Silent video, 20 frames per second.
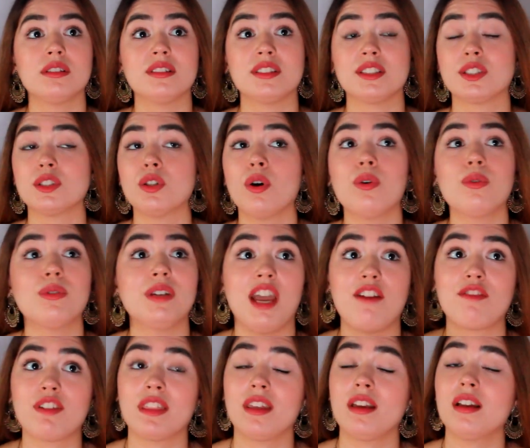the snow and
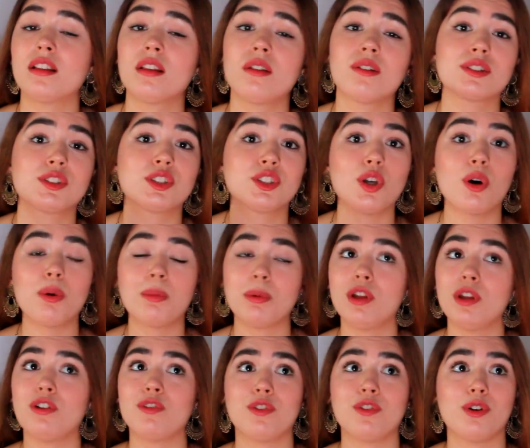everything, it looked so
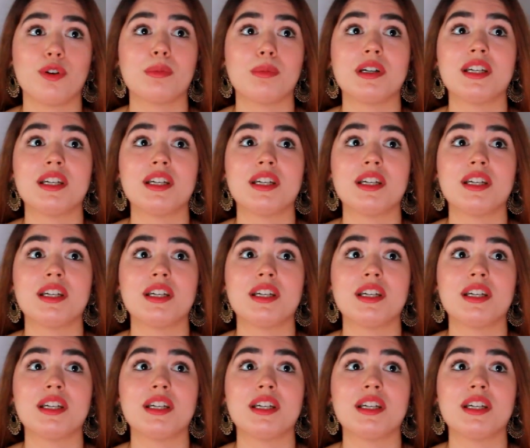beautiful,